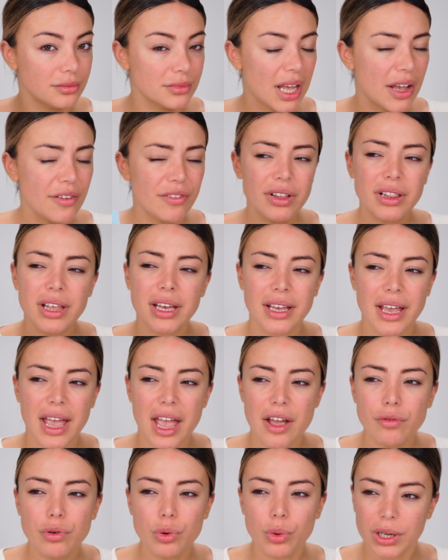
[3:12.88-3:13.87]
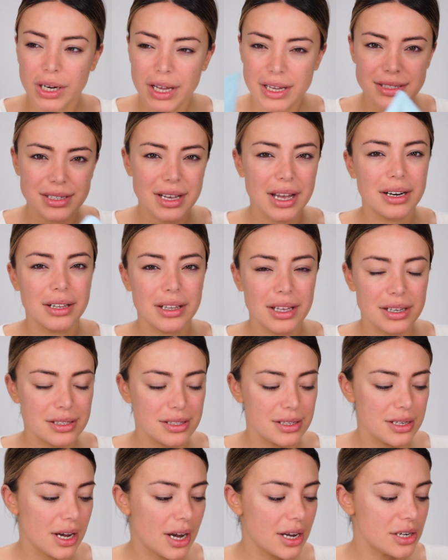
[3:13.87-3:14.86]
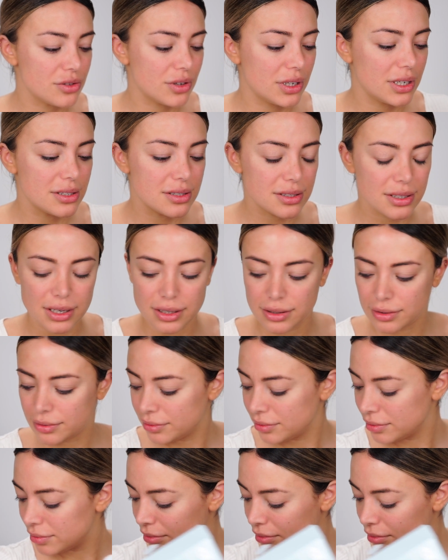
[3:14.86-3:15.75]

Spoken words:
I feel like everyone has kind of like dehydrated skin.